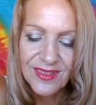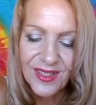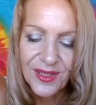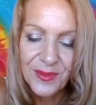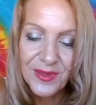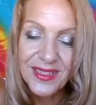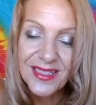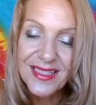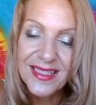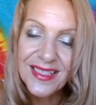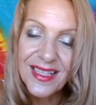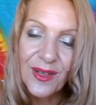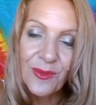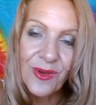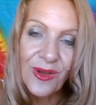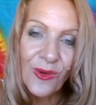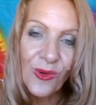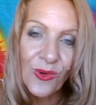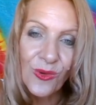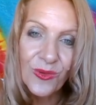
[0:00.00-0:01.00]
I'm going to say
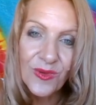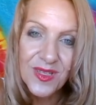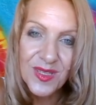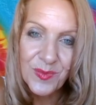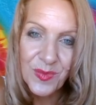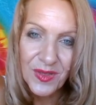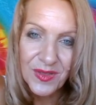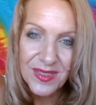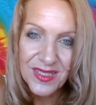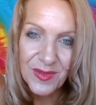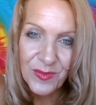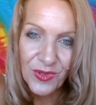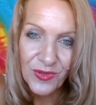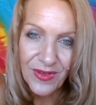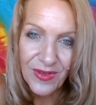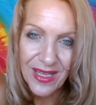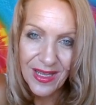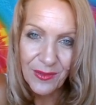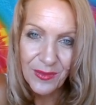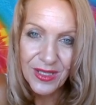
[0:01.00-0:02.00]
we're all responsible
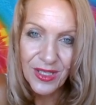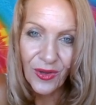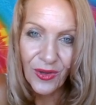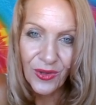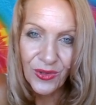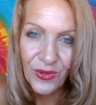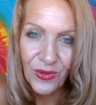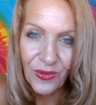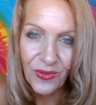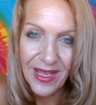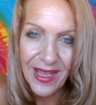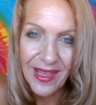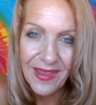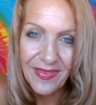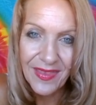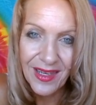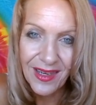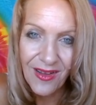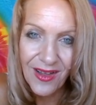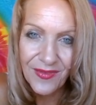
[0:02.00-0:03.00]
for how we co create
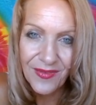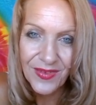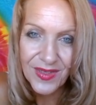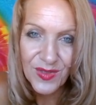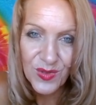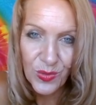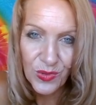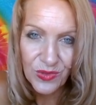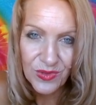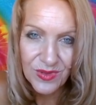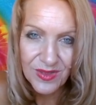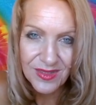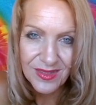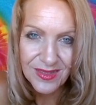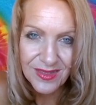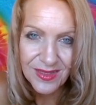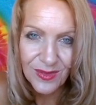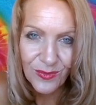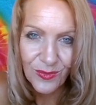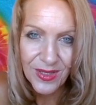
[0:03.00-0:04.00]
the life
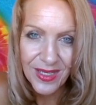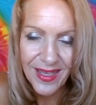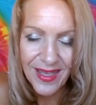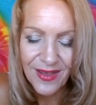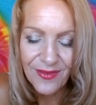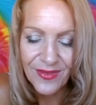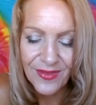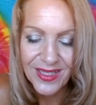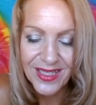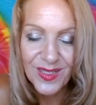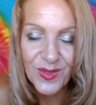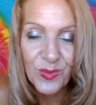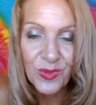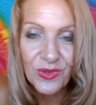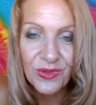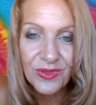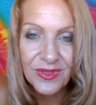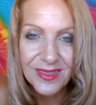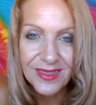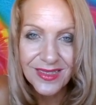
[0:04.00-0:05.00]
experiences that we have and
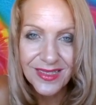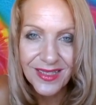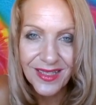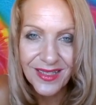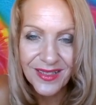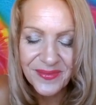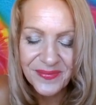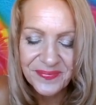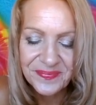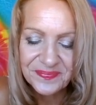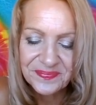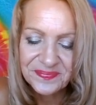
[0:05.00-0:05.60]
experience, yeah?